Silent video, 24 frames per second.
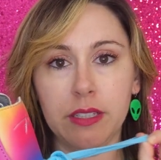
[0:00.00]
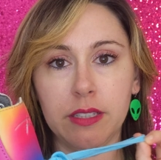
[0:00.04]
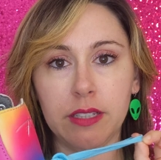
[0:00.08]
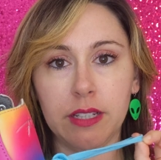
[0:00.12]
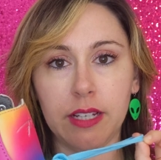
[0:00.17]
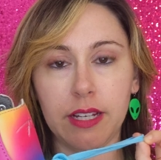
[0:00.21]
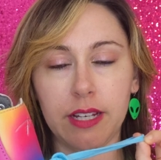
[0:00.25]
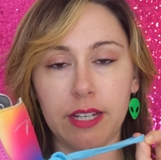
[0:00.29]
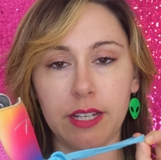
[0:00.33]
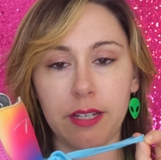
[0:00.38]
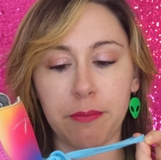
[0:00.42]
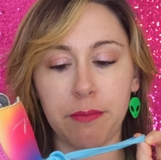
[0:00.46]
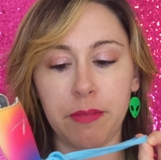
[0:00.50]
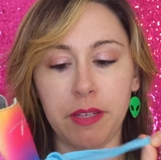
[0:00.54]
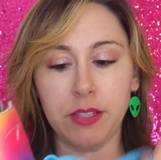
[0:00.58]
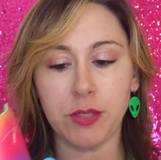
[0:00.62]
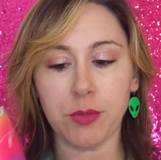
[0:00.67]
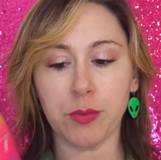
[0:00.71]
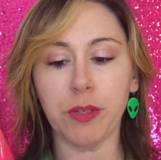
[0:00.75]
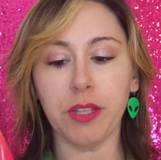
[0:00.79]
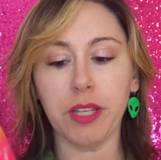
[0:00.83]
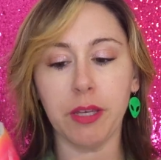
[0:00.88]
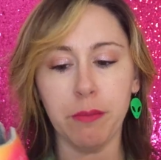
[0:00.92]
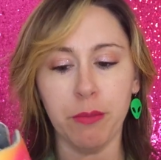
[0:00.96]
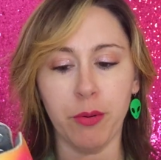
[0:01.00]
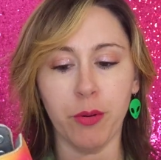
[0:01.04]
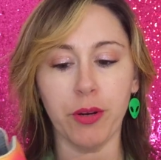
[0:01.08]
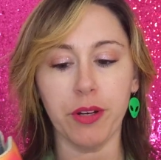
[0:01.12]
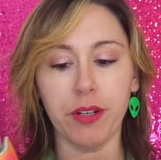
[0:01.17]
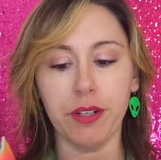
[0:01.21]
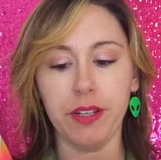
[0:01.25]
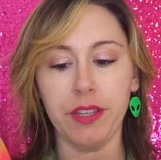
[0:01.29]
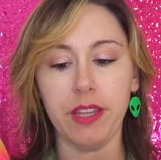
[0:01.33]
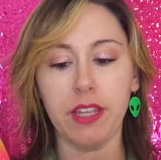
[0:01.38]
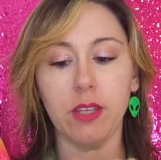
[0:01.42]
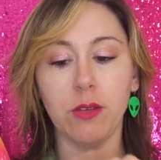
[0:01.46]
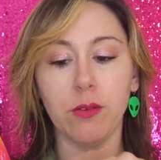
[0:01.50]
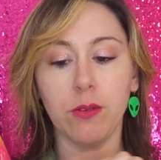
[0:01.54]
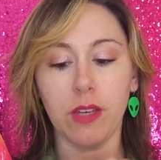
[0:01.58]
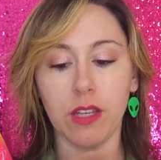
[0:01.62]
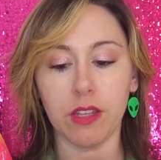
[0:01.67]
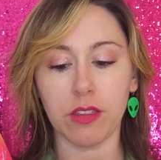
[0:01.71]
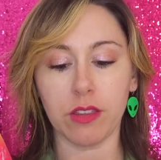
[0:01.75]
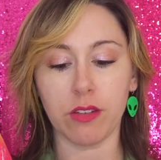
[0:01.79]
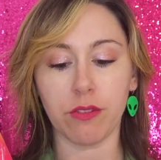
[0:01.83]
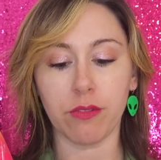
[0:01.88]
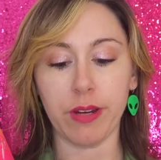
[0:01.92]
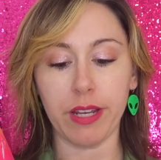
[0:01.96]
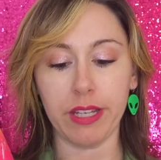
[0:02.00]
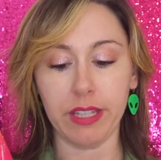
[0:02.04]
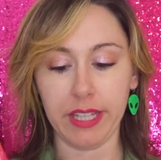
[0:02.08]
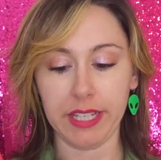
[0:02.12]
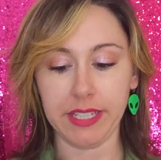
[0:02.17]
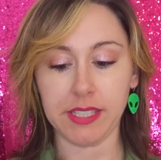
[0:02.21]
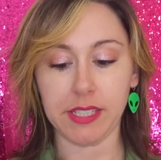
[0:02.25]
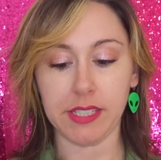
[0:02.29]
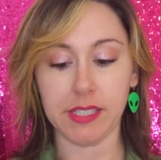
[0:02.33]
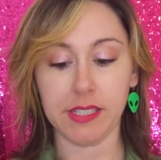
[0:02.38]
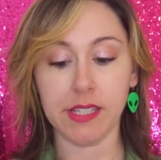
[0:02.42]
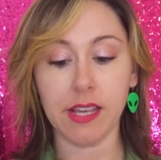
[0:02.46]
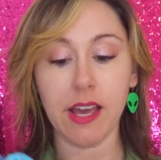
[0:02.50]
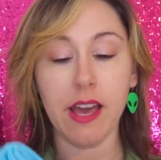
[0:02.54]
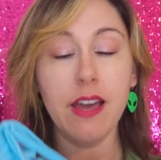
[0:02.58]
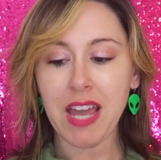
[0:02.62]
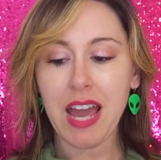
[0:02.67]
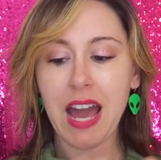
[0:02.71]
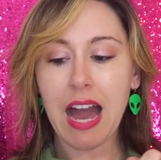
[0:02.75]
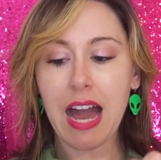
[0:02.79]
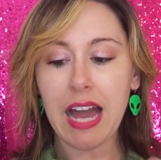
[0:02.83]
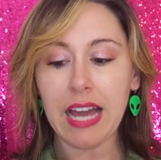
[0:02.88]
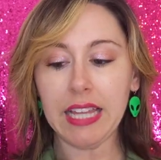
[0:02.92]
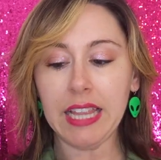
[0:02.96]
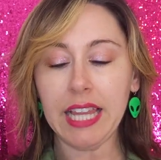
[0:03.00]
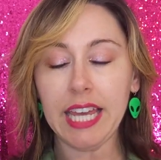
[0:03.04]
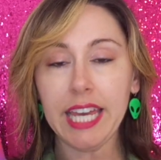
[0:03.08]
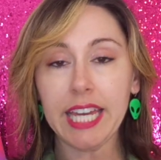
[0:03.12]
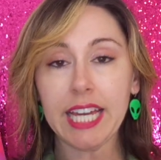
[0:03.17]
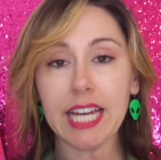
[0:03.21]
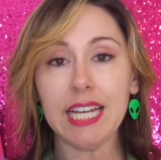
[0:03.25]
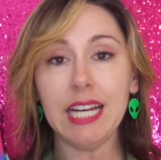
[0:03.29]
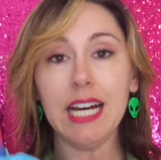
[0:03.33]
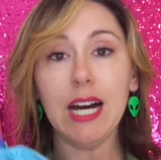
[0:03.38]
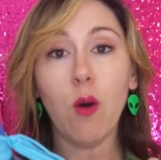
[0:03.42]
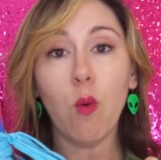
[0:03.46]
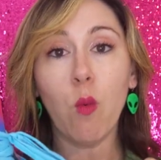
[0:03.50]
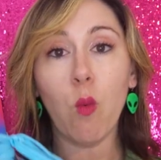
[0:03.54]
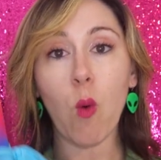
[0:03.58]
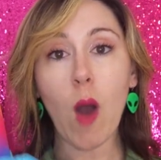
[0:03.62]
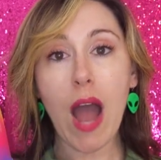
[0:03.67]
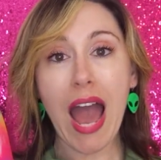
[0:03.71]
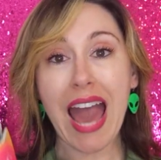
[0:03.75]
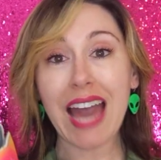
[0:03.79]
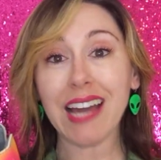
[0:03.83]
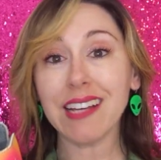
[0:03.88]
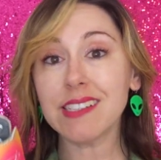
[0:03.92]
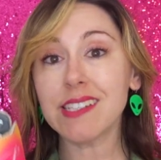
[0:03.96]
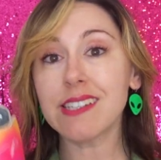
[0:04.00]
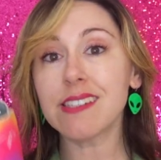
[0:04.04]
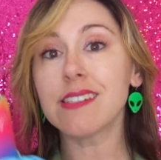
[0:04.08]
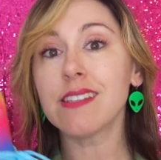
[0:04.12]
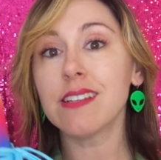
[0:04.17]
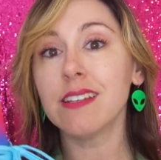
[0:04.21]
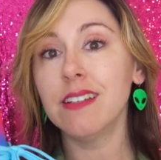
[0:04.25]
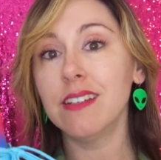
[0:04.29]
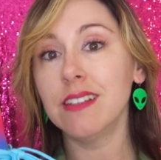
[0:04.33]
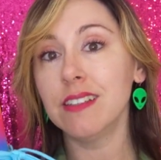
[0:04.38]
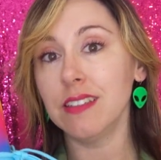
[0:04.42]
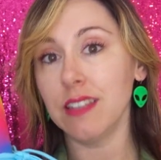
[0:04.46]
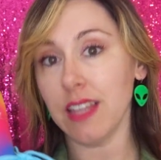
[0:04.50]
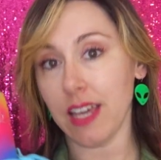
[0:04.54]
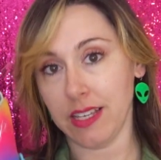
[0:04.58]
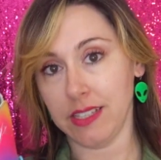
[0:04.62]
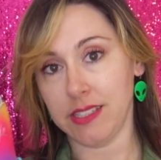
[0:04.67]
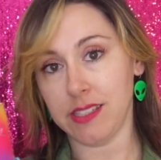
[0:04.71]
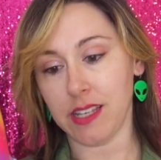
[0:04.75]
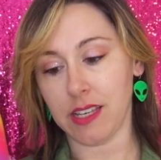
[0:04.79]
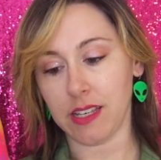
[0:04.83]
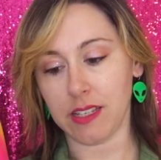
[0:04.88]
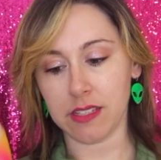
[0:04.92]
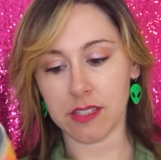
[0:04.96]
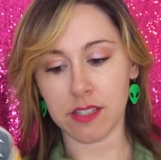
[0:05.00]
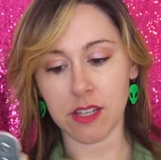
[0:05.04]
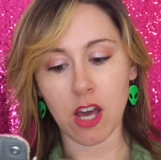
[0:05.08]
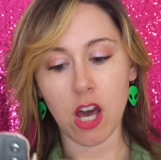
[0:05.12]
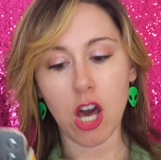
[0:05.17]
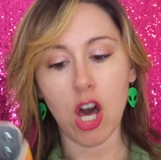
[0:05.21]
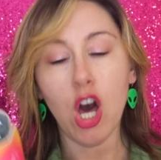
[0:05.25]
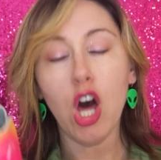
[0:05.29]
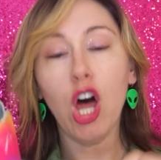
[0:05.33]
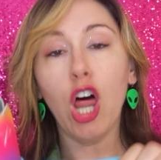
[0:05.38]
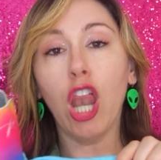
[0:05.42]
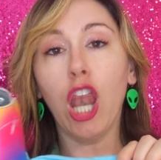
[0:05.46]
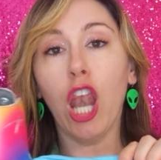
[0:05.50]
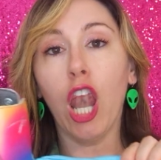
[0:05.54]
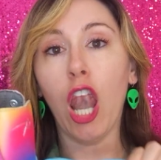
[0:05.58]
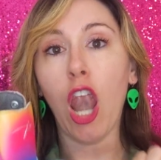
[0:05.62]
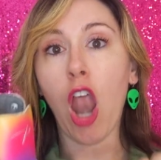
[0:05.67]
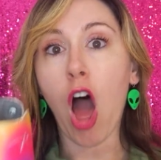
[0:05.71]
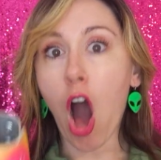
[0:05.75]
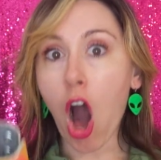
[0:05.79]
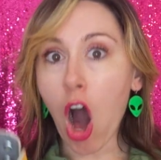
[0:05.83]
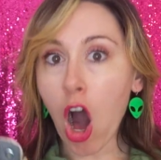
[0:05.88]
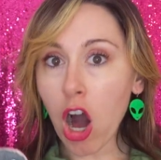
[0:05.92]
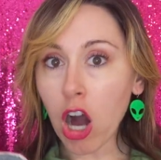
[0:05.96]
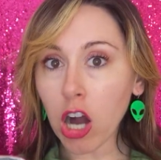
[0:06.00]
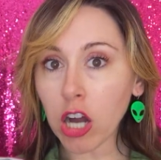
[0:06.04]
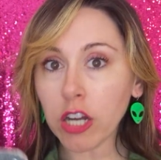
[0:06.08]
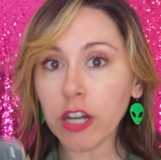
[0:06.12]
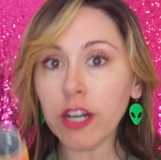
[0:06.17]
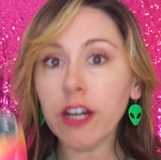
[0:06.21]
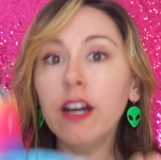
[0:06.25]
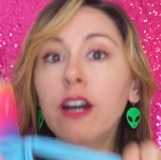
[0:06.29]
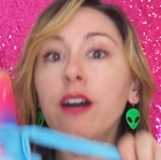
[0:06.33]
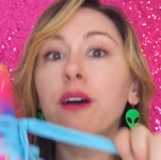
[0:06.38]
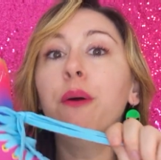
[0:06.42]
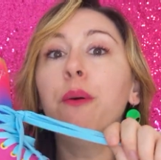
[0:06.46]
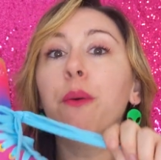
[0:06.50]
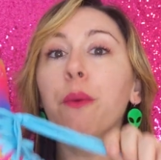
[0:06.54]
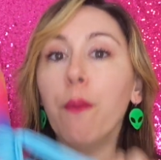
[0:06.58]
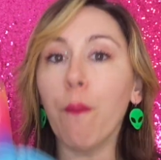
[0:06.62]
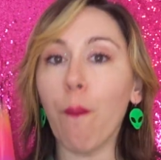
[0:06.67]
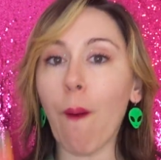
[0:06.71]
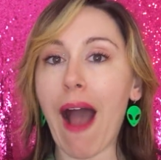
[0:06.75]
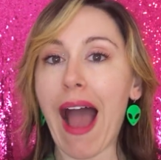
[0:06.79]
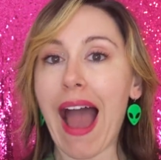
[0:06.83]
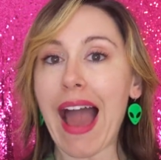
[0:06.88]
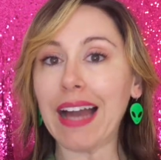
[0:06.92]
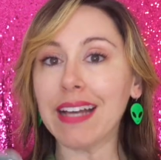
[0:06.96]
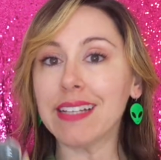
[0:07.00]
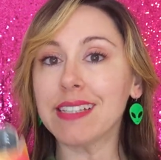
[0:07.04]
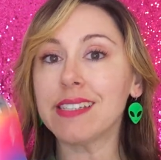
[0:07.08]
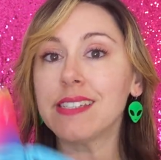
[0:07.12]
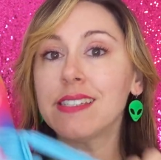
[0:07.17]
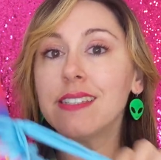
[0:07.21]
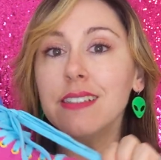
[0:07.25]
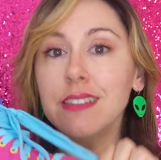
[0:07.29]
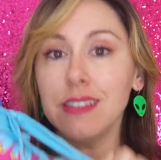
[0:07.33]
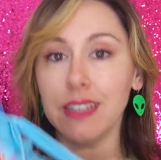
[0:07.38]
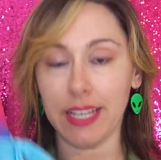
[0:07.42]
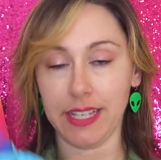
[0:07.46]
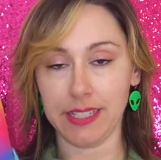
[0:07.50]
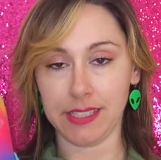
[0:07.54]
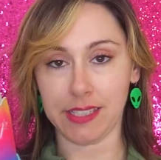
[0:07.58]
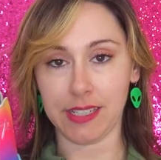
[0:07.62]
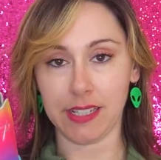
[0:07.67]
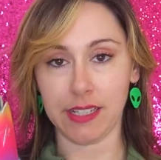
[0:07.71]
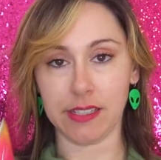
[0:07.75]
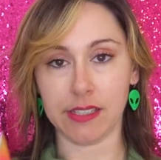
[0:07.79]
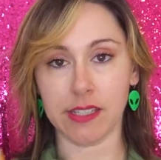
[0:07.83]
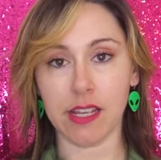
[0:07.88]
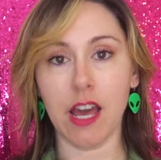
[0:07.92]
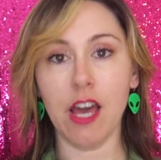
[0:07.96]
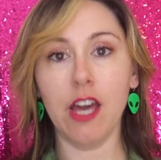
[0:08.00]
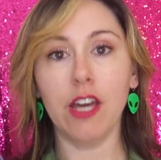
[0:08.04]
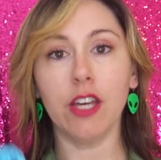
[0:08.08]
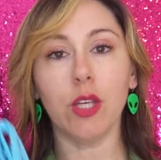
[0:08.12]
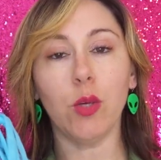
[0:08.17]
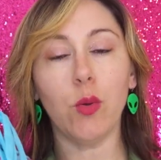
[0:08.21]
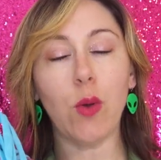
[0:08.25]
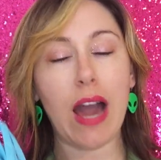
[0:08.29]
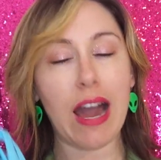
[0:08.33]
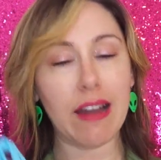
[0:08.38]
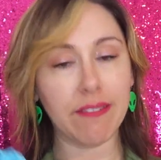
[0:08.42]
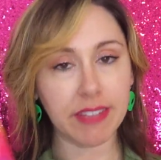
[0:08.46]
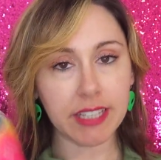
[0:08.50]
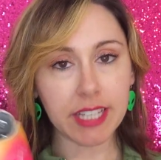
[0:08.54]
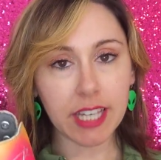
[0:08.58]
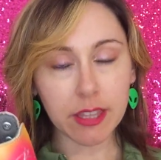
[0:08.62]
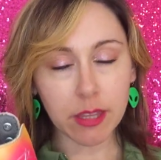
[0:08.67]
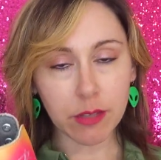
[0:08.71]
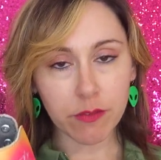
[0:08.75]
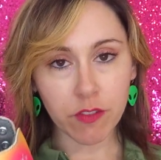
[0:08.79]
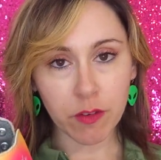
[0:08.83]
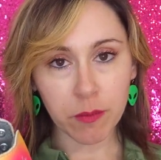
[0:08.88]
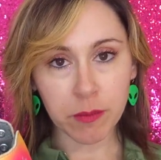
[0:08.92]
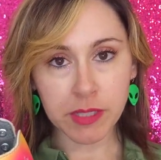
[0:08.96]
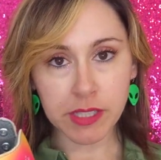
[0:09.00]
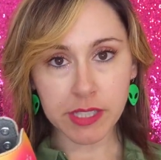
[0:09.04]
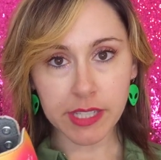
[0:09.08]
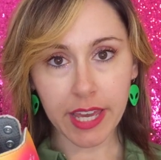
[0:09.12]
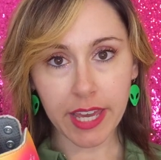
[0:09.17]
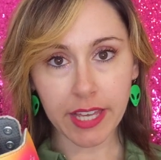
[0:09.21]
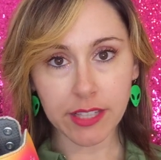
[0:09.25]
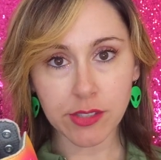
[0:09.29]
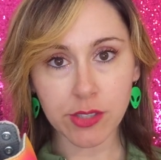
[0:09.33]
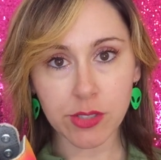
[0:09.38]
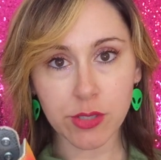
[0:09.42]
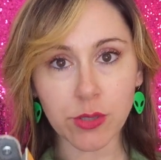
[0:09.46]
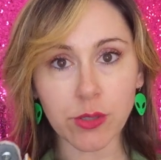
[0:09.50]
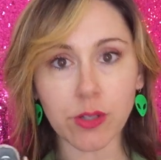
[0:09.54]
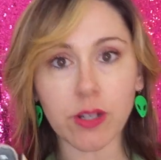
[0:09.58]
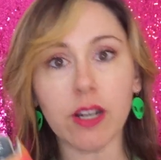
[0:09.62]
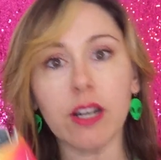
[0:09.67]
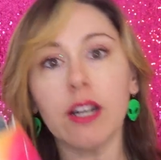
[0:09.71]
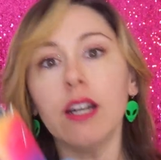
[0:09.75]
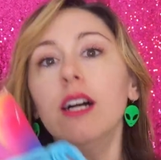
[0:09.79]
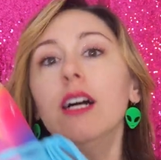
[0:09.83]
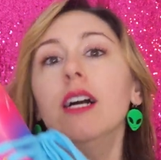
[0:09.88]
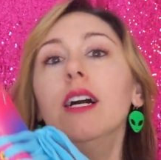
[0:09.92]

It's really important that you get the right laces. I like wax laces, long wax laces. You have to get them from a skate store.